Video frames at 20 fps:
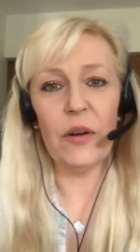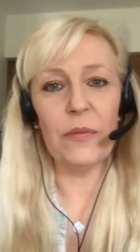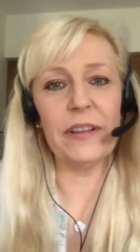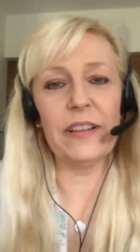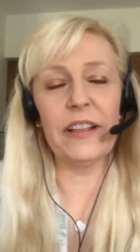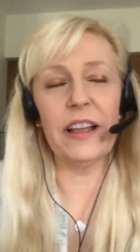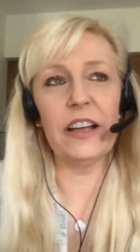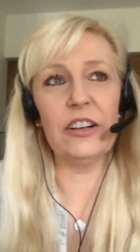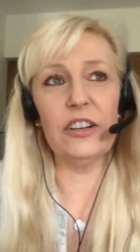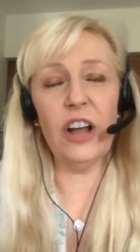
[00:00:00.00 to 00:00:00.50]
I'll
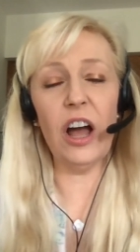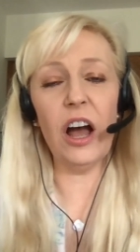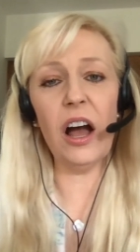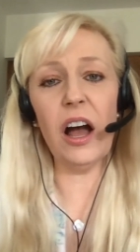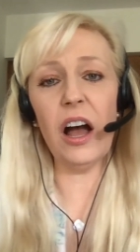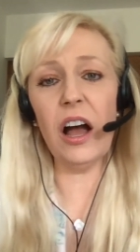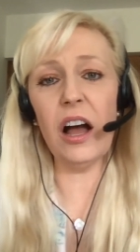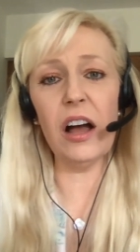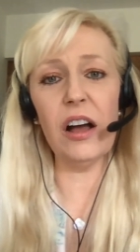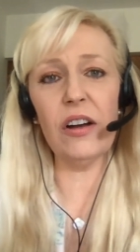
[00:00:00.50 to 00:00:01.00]
be like,
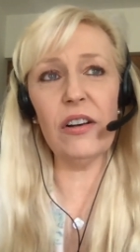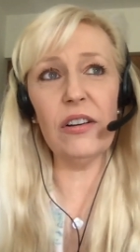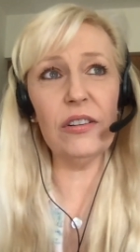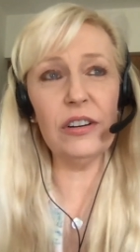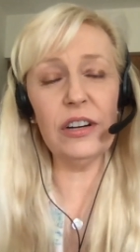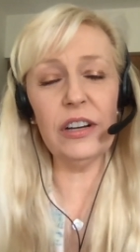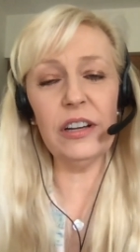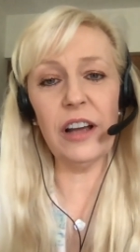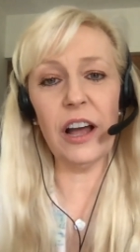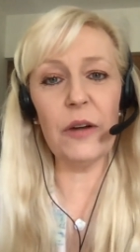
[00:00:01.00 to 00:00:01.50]

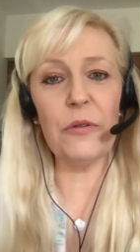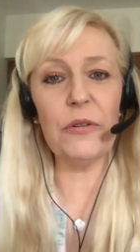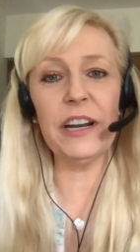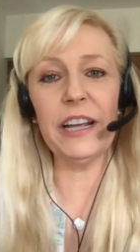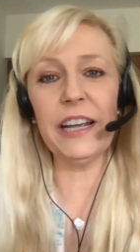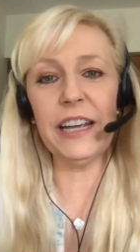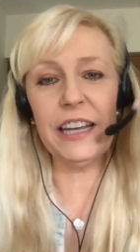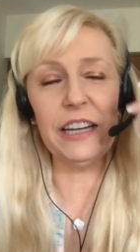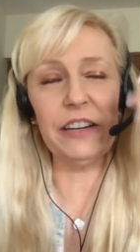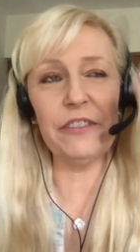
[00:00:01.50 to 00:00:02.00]
no, no, I
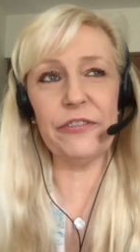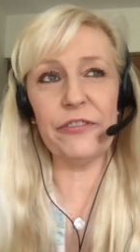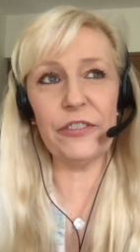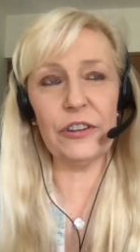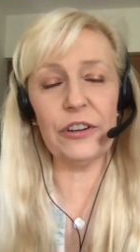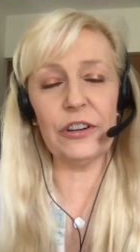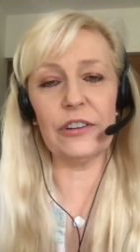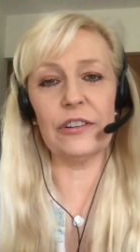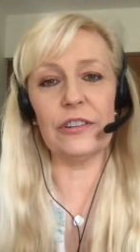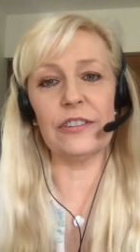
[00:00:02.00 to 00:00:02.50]
want to eat
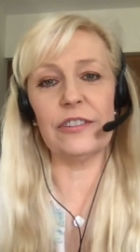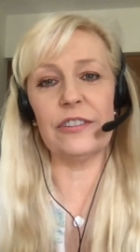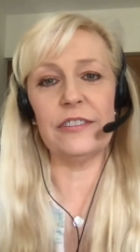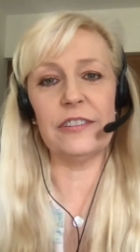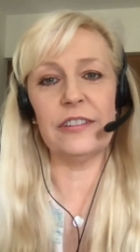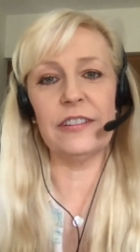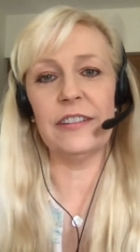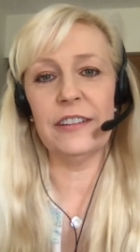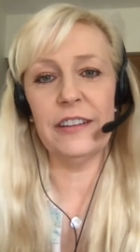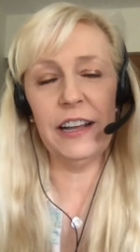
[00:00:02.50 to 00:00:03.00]

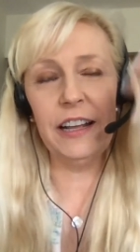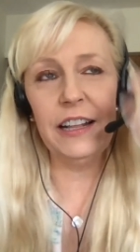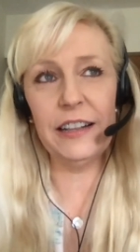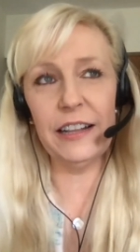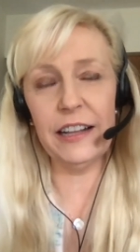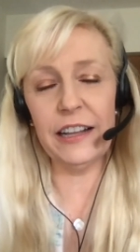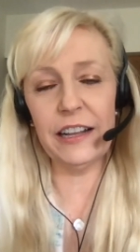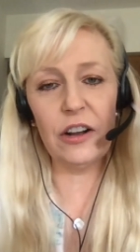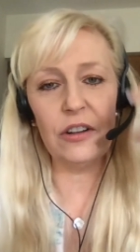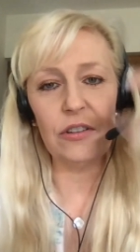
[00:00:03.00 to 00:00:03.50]
first
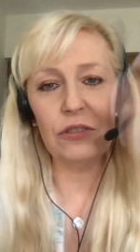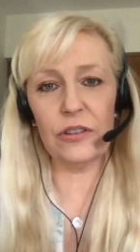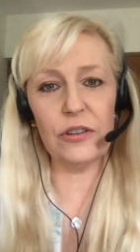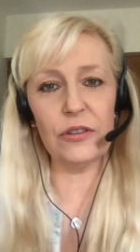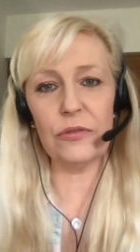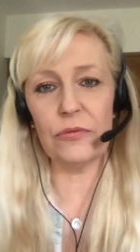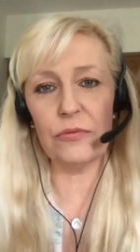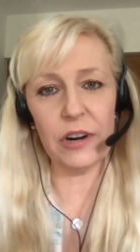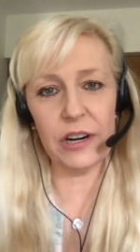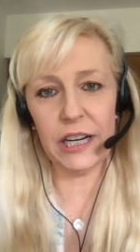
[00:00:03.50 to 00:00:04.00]
and, and I'll
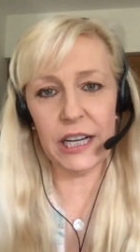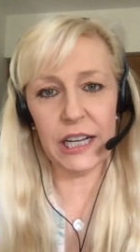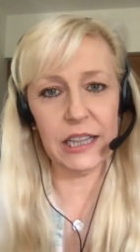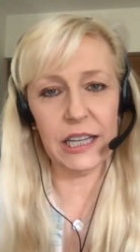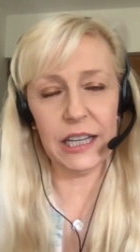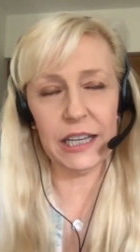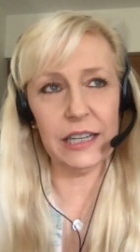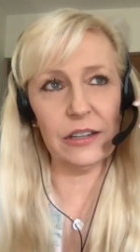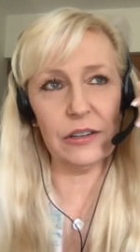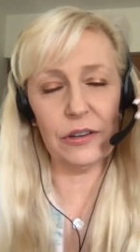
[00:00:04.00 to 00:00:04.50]
go
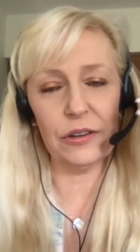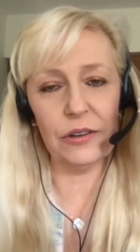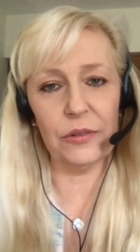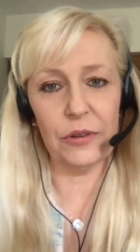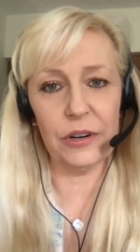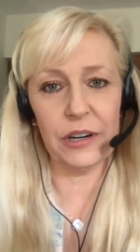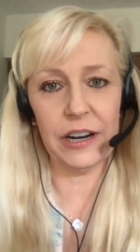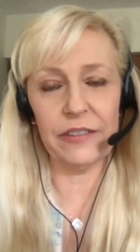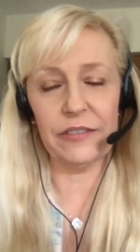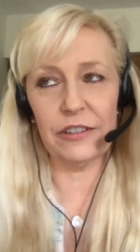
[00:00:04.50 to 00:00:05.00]
running later
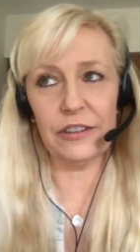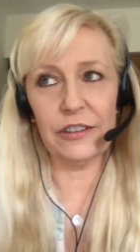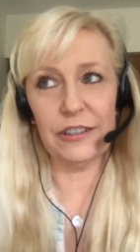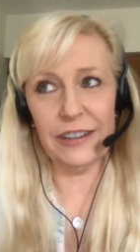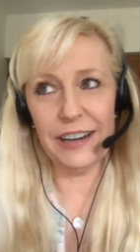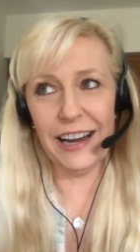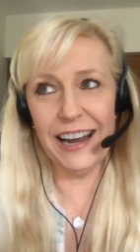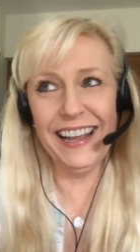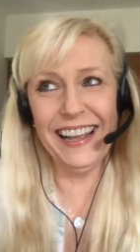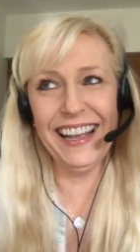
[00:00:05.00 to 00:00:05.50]
or
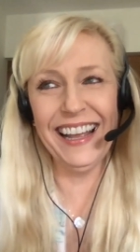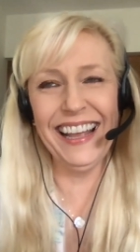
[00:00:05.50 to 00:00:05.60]
whatever.